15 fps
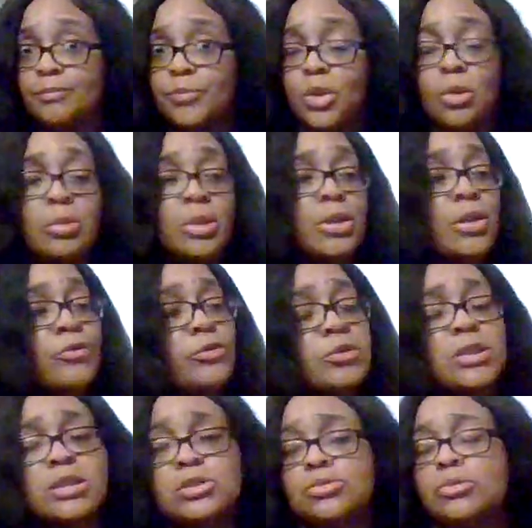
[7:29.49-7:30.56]
There'll be
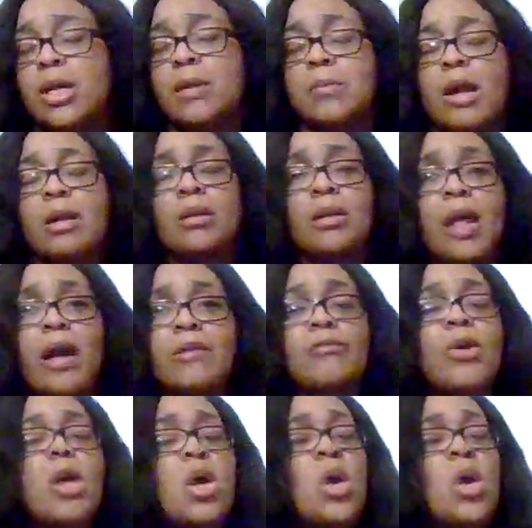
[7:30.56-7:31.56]
different things you came out of life